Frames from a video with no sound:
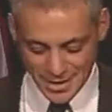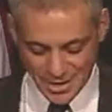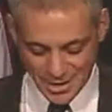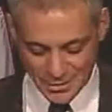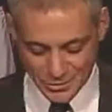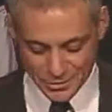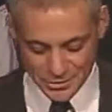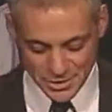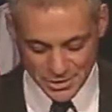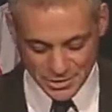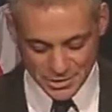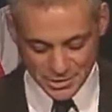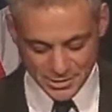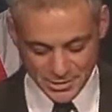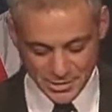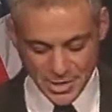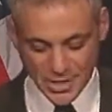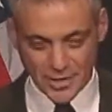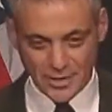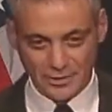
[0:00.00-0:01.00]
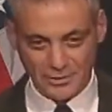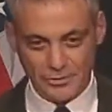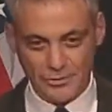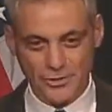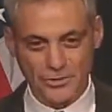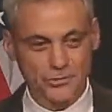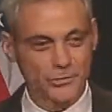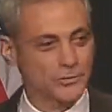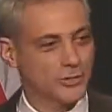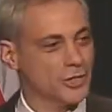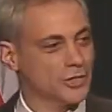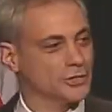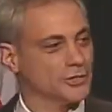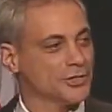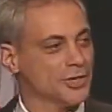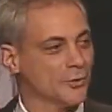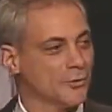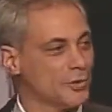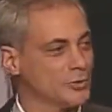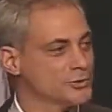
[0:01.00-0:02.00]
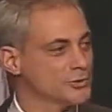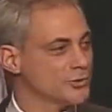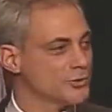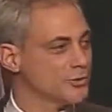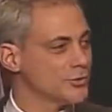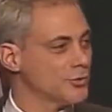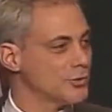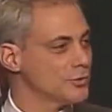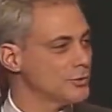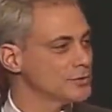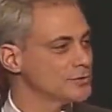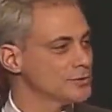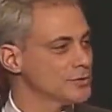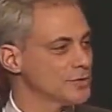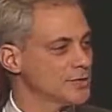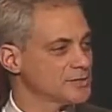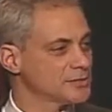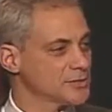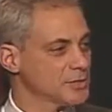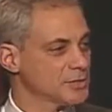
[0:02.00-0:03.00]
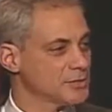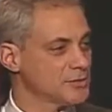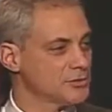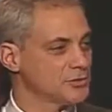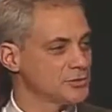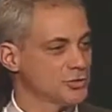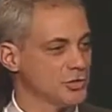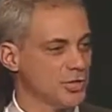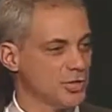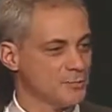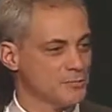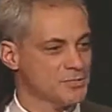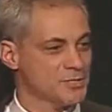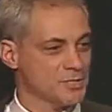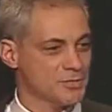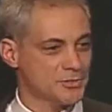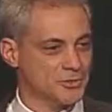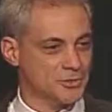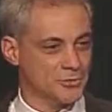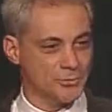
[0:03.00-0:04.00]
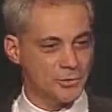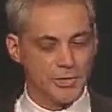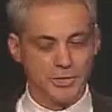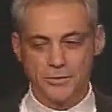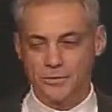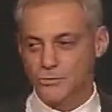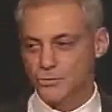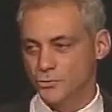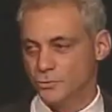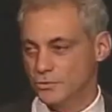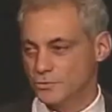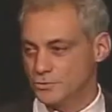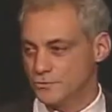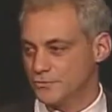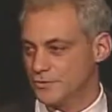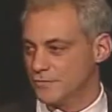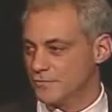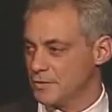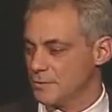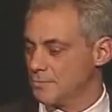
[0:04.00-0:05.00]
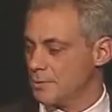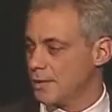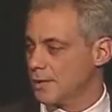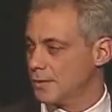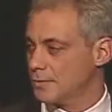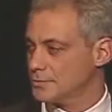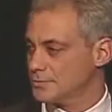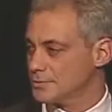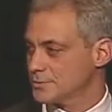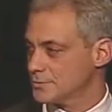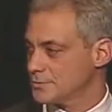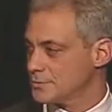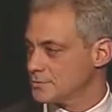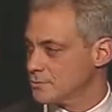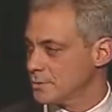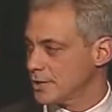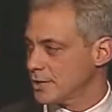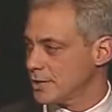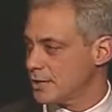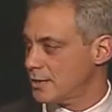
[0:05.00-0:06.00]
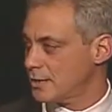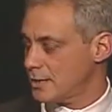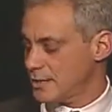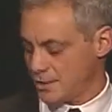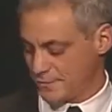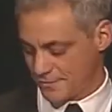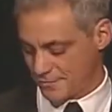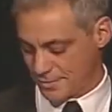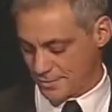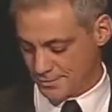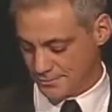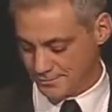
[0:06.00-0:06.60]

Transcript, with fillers: I was listening to that introduction. I want you to know that I started this job 6'3 and 250 pounds, and this is what I got left.